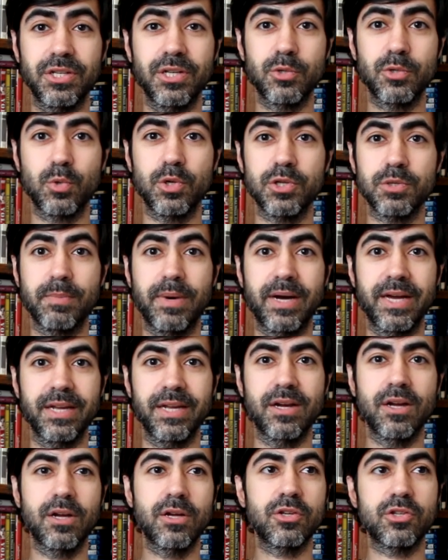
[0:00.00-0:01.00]
This was my
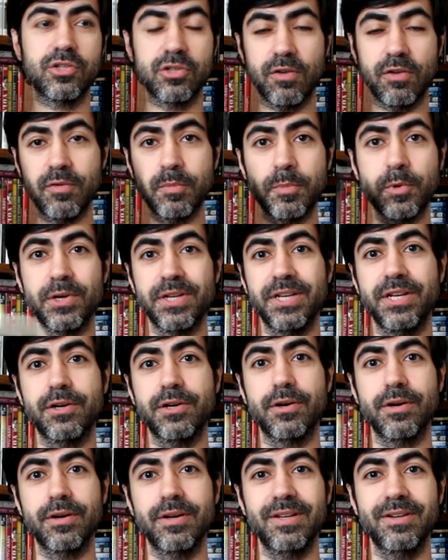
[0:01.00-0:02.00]
sophomore
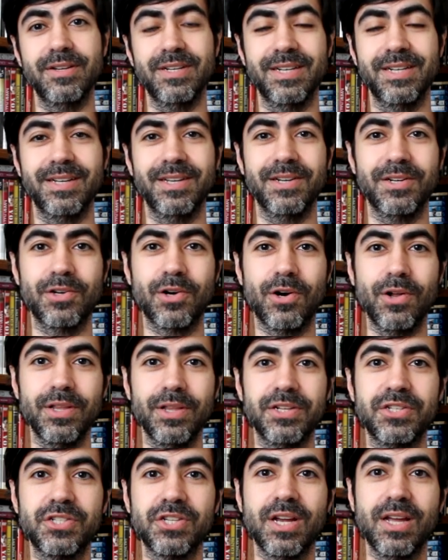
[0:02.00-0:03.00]
year in
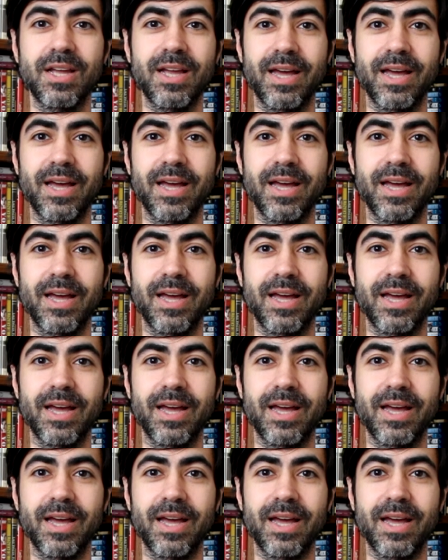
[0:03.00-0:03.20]
college,